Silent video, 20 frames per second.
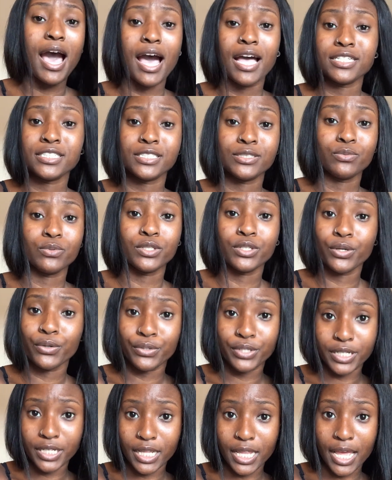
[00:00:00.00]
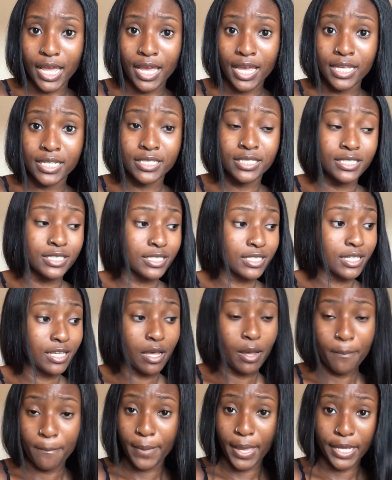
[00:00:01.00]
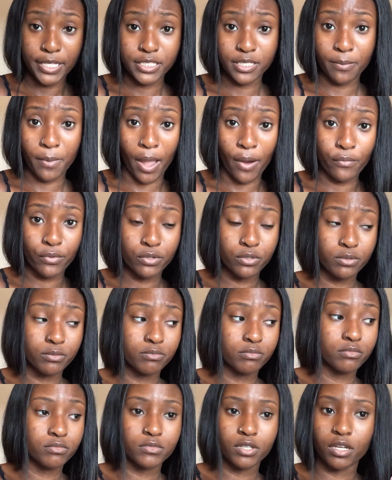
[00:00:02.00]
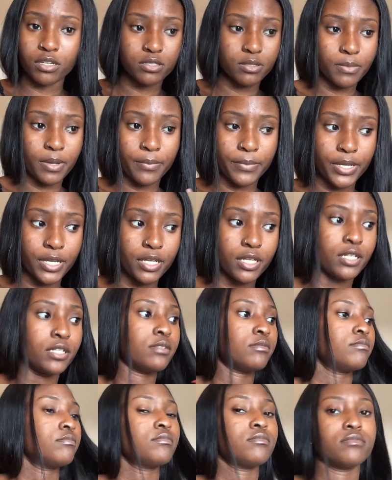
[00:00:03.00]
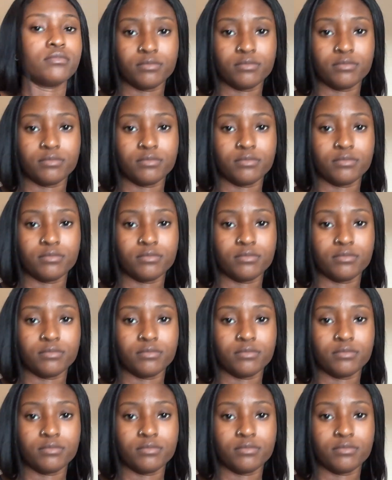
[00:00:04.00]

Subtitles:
I just would go to class, come back to my room, talk to my man.